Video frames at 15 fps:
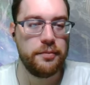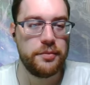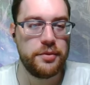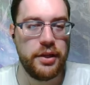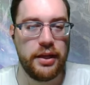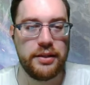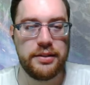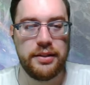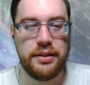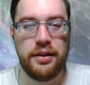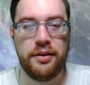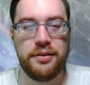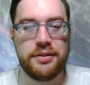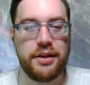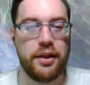chance in
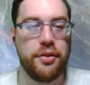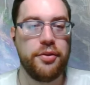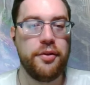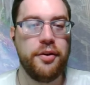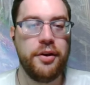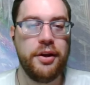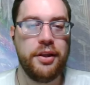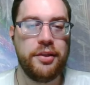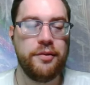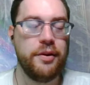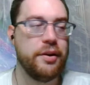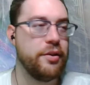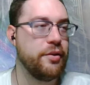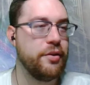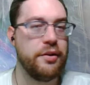there. It's got 33
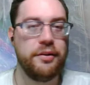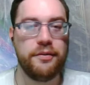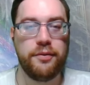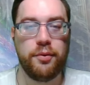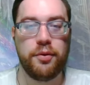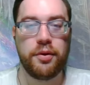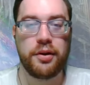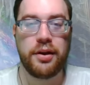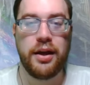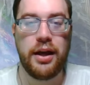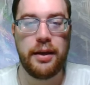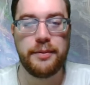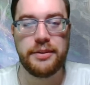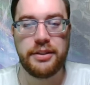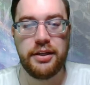to 34
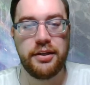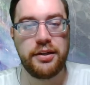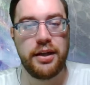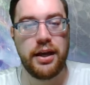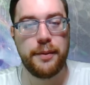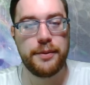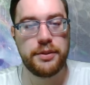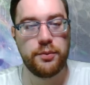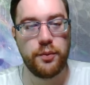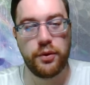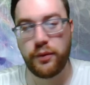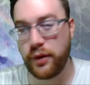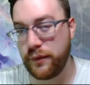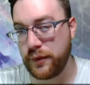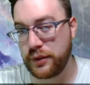commons and uncommons and
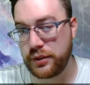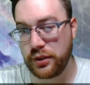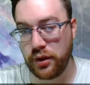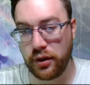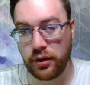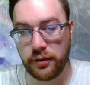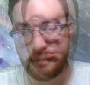1 reference card.